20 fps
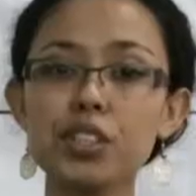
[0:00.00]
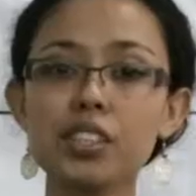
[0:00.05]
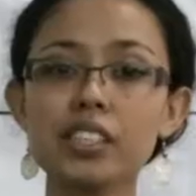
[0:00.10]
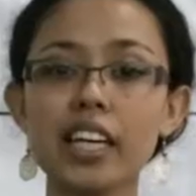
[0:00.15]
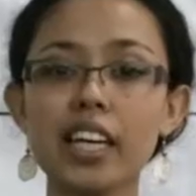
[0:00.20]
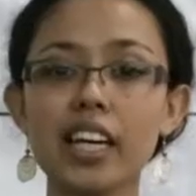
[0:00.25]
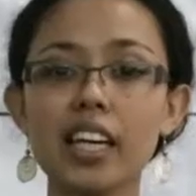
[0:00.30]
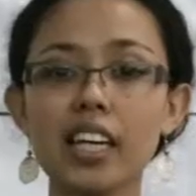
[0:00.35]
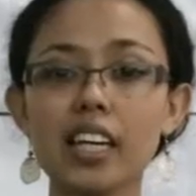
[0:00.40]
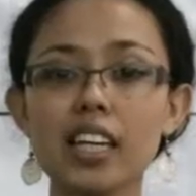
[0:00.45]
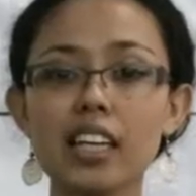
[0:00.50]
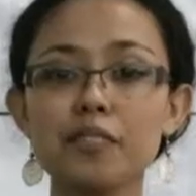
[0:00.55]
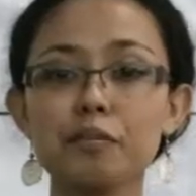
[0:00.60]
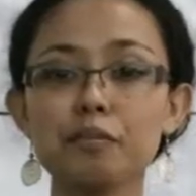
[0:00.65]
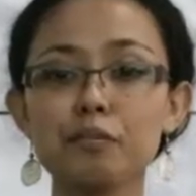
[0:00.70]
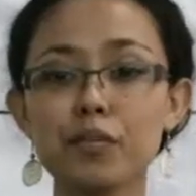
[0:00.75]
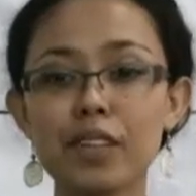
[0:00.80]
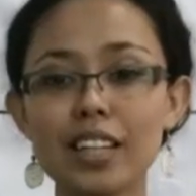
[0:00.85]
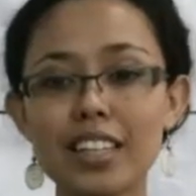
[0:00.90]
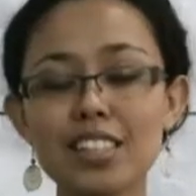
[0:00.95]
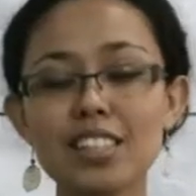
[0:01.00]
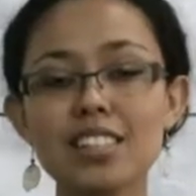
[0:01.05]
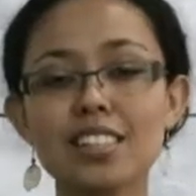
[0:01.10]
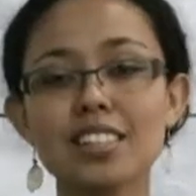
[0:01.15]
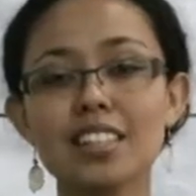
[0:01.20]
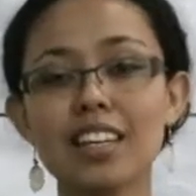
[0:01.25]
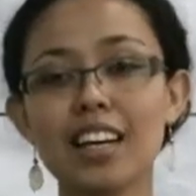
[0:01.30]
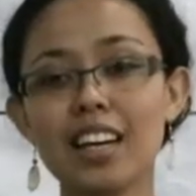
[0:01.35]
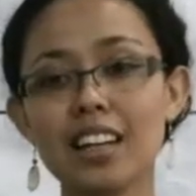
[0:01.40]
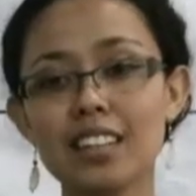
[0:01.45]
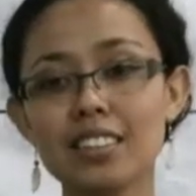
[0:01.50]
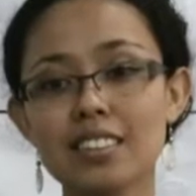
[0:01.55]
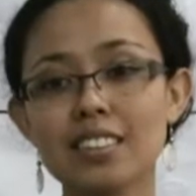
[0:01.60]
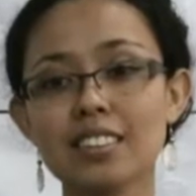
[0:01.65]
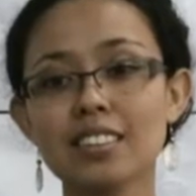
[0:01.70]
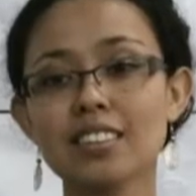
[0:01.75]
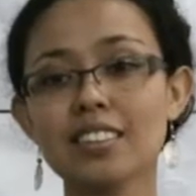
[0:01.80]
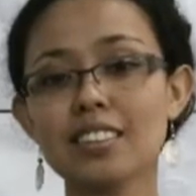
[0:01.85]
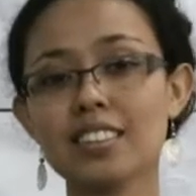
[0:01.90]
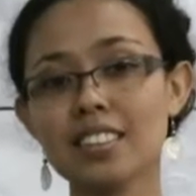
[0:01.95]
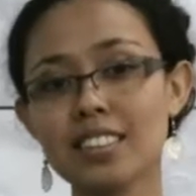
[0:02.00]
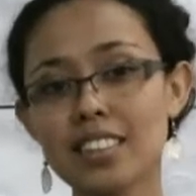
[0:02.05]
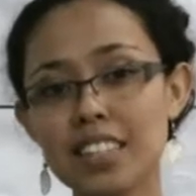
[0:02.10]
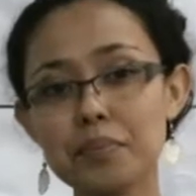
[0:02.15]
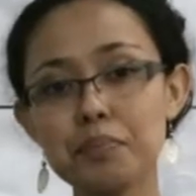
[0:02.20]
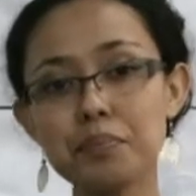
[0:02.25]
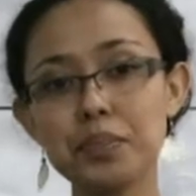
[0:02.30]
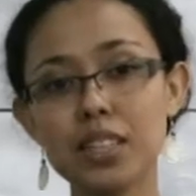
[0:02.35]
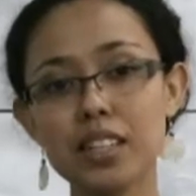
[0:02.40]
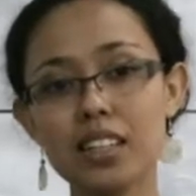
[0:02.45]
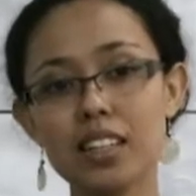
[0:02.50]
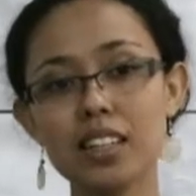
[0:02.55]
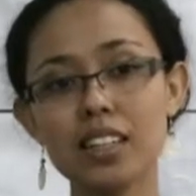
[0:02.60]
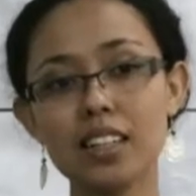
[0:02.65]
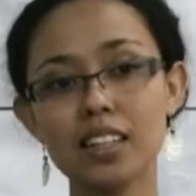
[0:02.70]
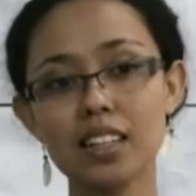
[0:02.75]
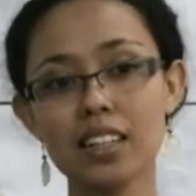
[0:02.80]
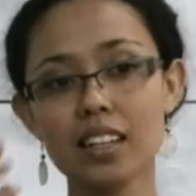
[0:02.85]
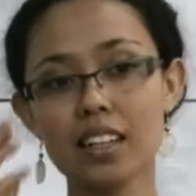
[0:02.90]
would say, is simpler